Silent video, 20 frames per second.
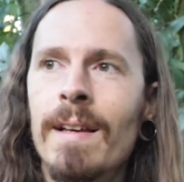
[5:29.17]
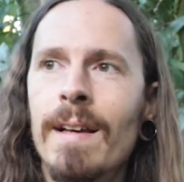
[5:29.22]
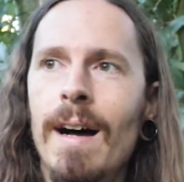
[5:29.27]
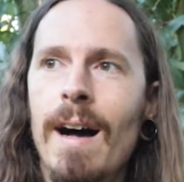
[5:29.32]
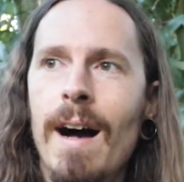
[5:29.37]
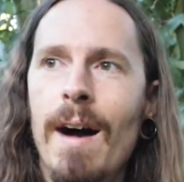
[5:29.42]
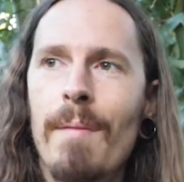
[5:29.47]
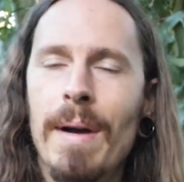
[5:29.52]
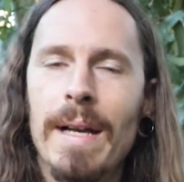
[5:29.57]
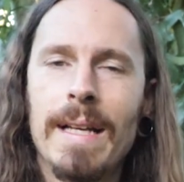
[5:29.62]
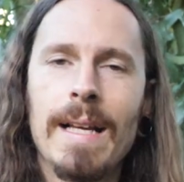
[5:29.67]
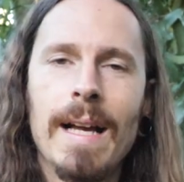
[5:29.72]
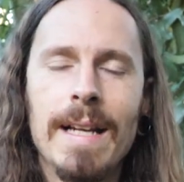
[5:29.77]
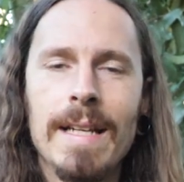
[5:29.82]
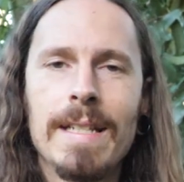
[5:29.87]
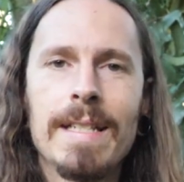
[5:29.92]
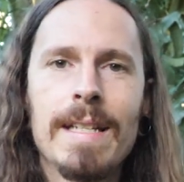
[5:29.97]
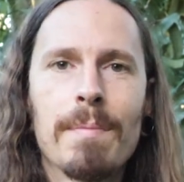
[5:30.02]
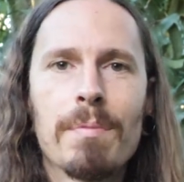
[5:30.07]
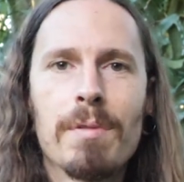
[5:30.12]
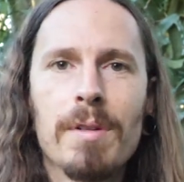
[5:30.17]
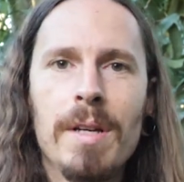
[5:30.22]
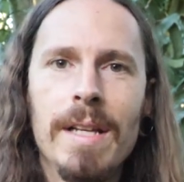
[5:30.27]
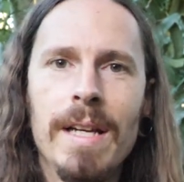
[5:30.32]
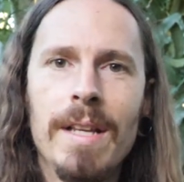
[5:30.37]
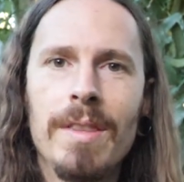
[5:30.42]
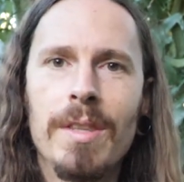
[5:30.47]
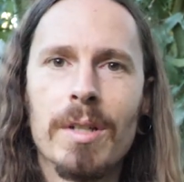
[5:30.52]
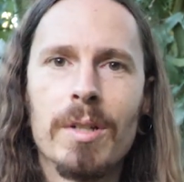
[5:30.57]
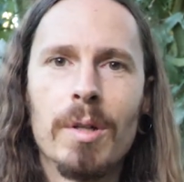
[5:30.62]
I kind of
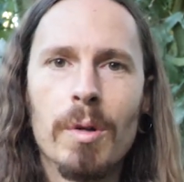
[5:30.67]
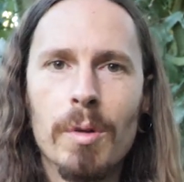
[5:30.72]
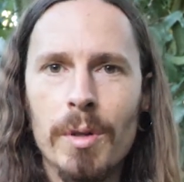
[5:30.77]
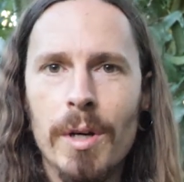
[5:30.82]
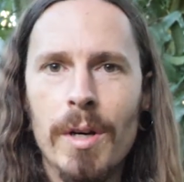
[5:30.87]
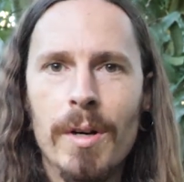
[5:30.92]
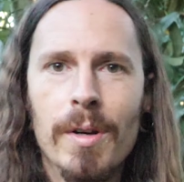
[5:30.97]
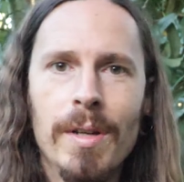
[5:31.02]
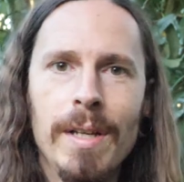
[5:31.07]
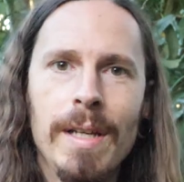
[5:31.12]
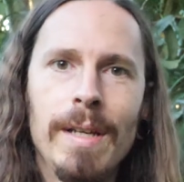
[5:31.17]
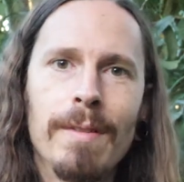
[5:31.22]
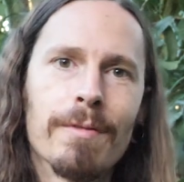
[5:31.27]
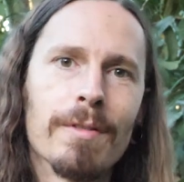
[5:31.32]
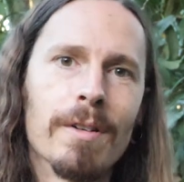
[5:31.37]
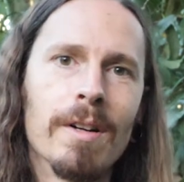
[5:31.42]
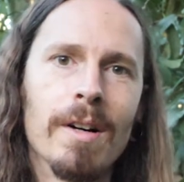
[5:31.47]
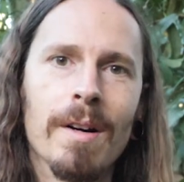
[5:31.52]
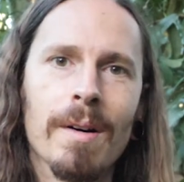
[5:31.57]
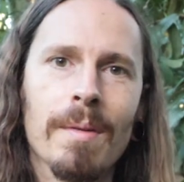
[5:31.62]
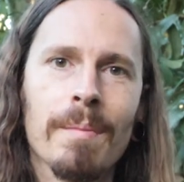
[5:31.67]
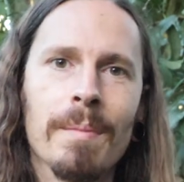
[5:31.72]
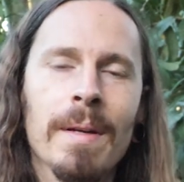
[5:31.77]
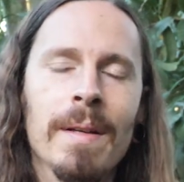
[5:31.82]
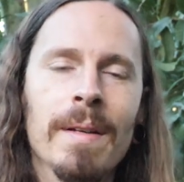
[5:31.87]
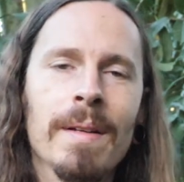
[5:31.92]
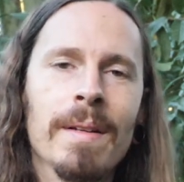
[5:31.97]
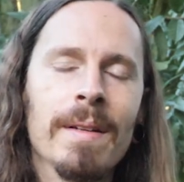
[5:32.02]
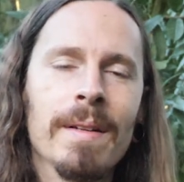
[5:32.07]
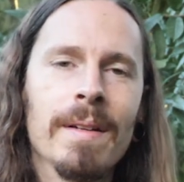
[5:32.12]
separated the cold hardy from
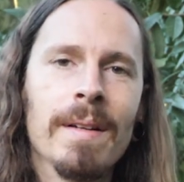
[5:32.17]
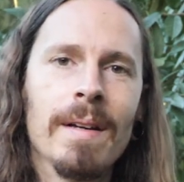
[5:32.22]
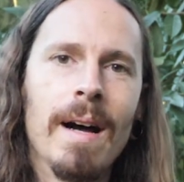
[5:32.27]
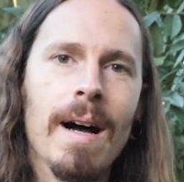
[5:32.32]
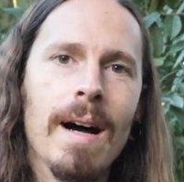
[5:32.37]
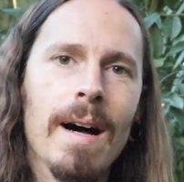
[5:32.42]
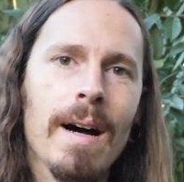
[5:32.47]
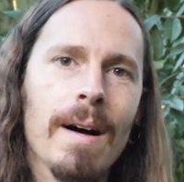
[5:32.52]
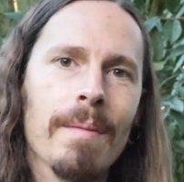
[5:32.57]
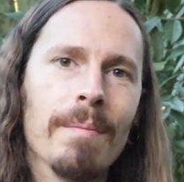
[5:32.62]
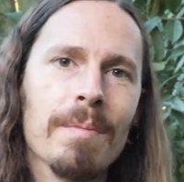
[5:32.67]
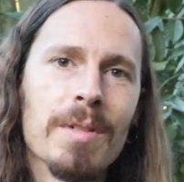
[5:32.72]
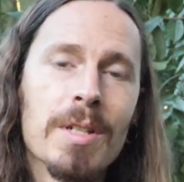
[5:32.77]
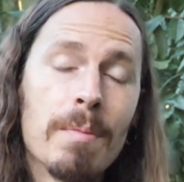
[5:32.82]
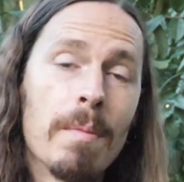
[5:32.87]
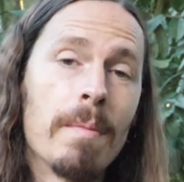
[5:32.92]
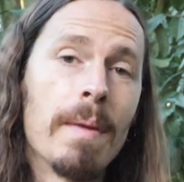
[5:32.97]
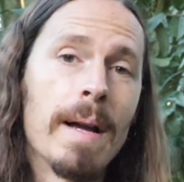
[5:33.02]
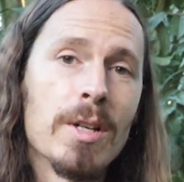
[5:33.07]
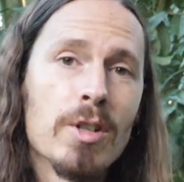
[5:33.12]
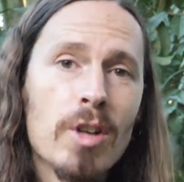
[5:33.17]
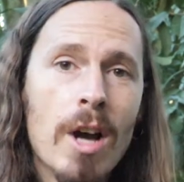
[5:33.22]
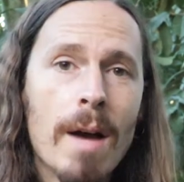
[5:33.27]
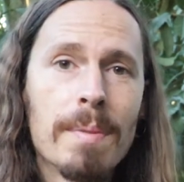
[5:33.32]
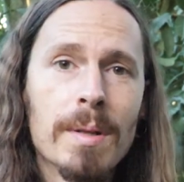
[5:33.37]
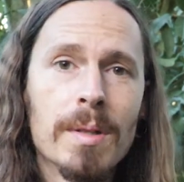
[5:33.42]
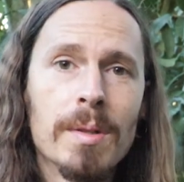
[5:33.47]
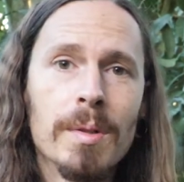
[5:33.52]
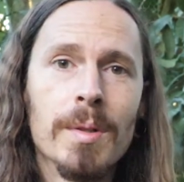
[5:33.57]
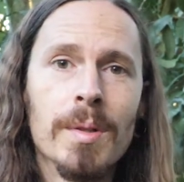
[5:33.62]
some of my
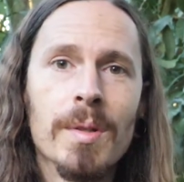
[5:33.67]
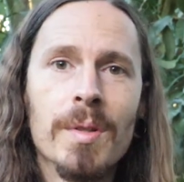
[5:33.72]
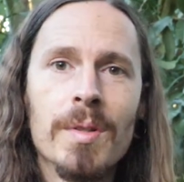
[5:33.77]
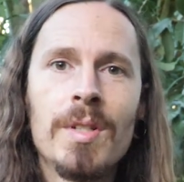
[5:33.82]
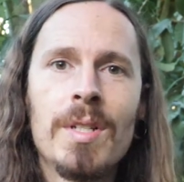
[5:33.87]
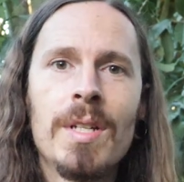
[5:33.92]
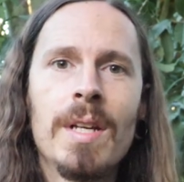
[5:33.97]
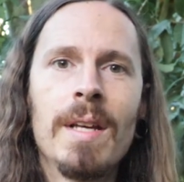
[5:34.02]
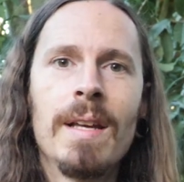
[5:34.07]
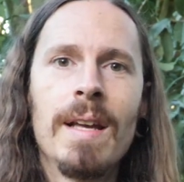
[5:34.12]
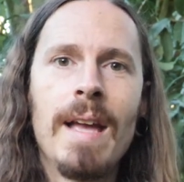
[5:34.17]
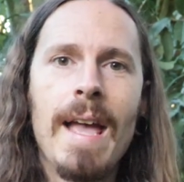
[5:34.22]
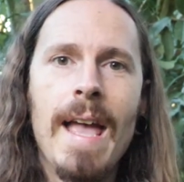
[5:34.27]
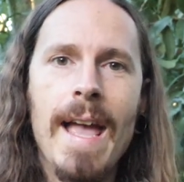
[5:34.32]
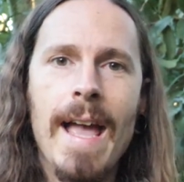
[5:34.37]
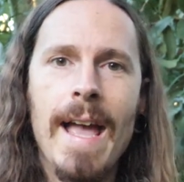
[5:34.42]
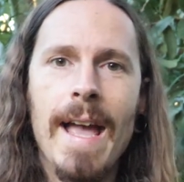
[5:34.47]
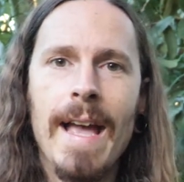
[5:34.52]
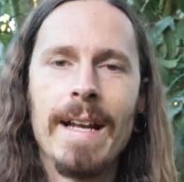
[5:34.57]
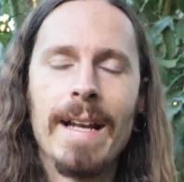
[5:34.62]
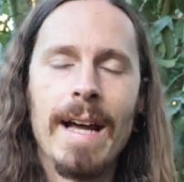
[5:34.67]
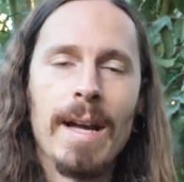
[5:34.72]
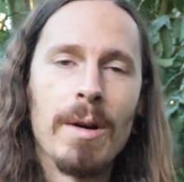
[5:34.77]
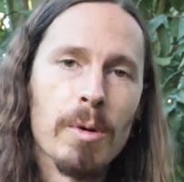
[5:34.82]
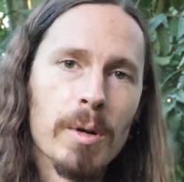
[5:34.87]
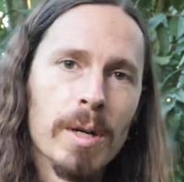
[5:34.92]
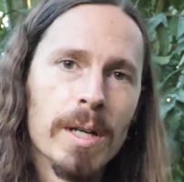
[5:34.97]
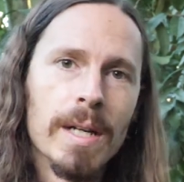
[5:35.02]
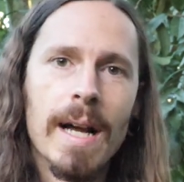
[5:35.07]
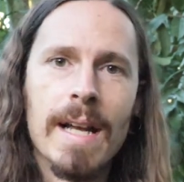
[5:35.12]
tropicals, and I
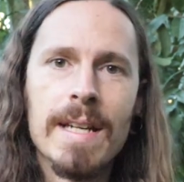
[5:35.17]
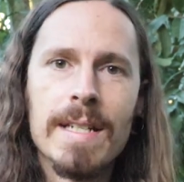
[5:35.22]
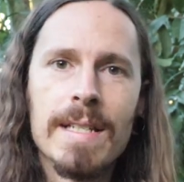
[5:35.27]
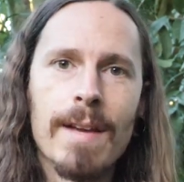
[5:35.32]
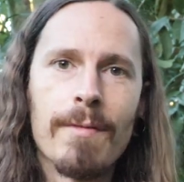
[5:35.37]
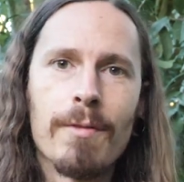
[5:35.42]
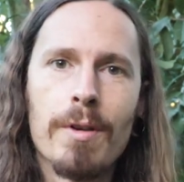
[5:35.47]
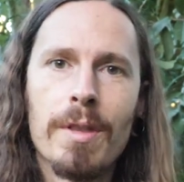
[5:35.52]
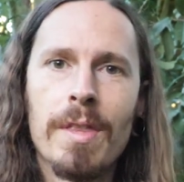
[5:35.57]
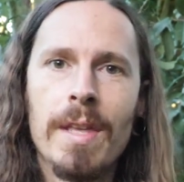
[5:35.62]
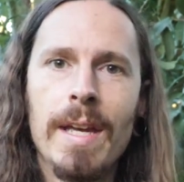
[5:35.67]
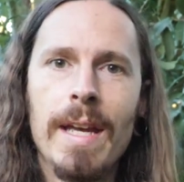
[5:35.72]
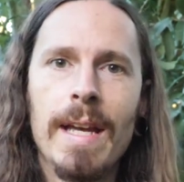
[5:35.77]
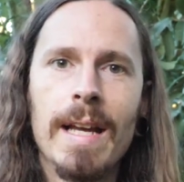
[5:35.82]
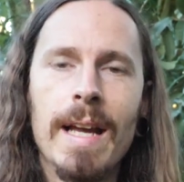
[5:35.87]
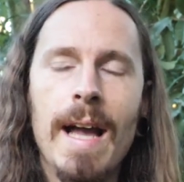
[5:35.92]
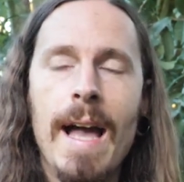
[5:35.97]
organized everything.